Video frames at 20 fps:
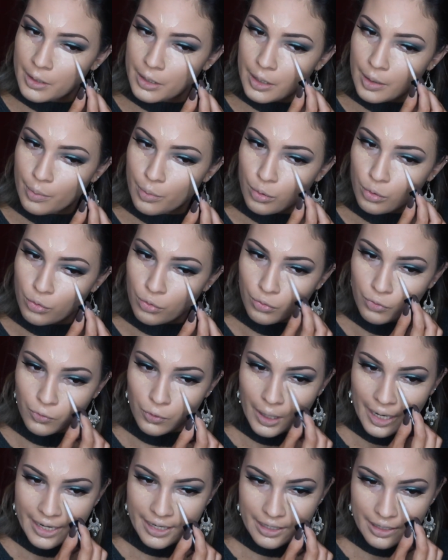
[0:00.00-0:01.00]
to
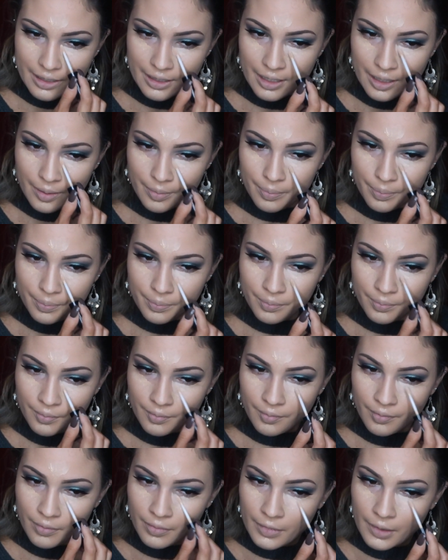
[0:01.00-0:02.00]
brighten up
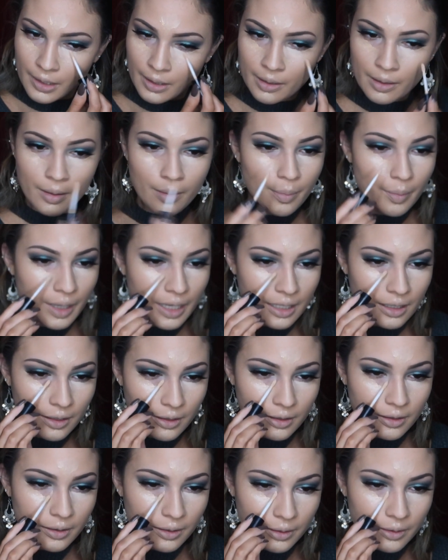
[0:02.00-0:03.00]
my
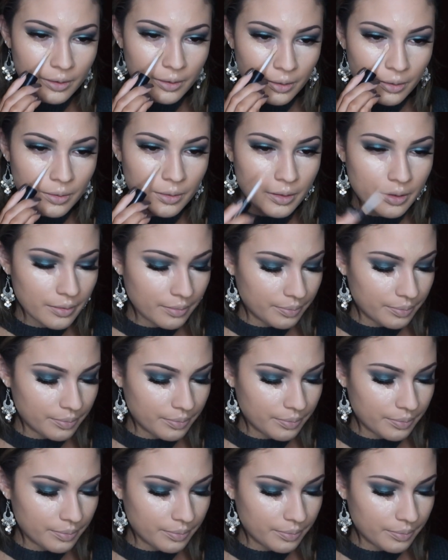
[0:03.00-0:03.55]
look a little.